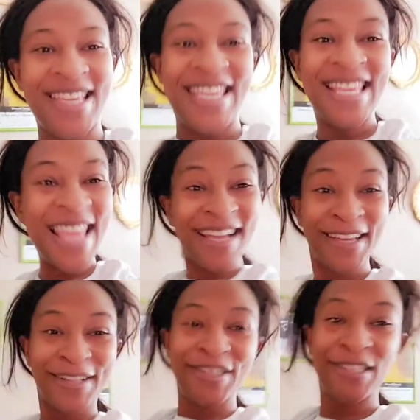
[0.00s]
that
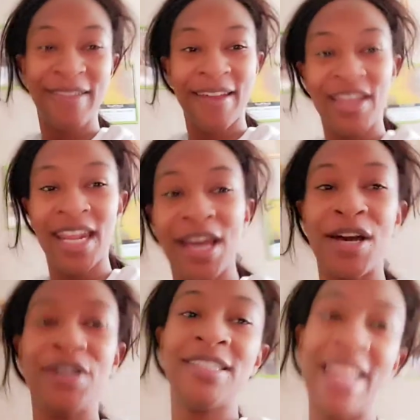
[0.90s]
concludes my
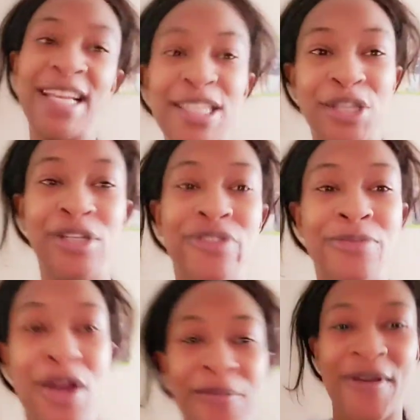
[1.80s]
video. Stay tuned for
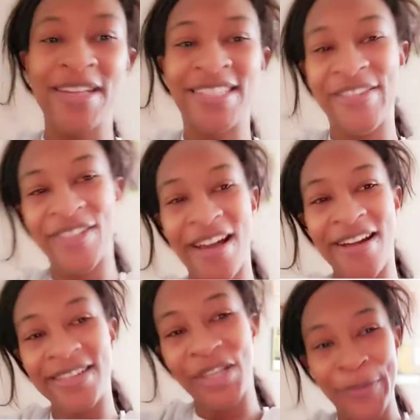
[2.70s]
more pregnancy
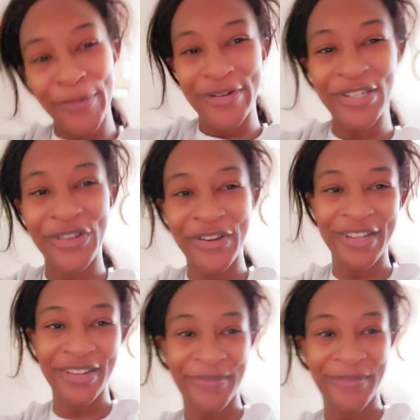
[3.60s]
vlogs. Hope you enjoy.